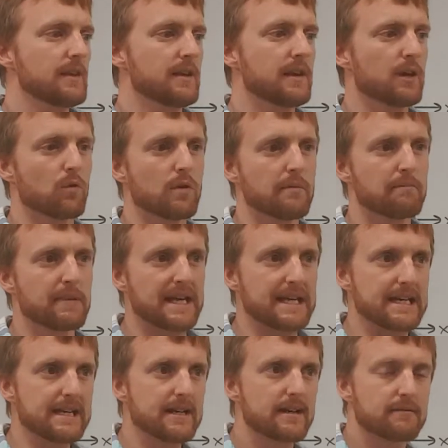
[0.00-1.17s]
It would
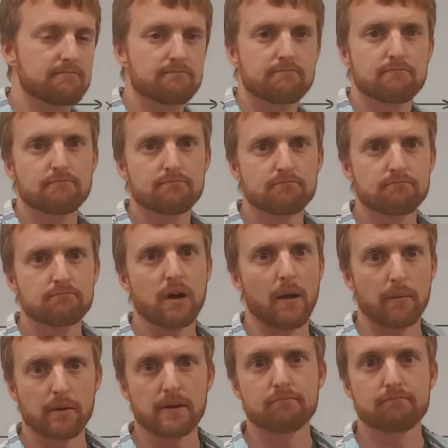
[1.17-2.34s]
be
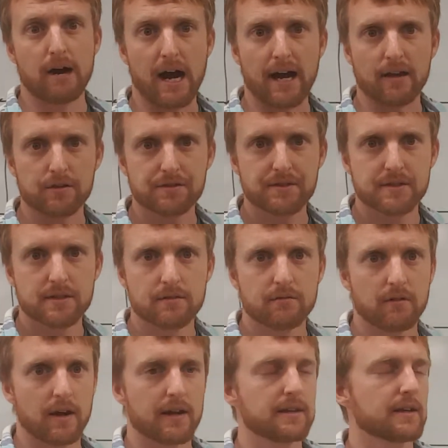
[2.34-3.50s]
probably miles,
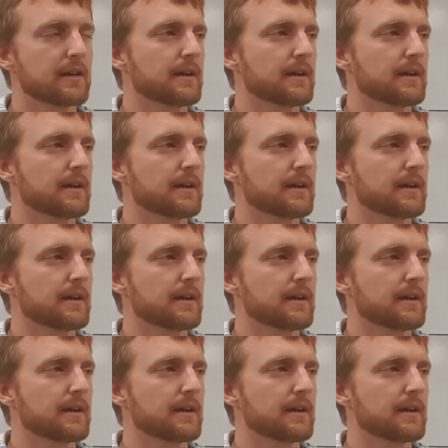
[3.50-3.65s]
right?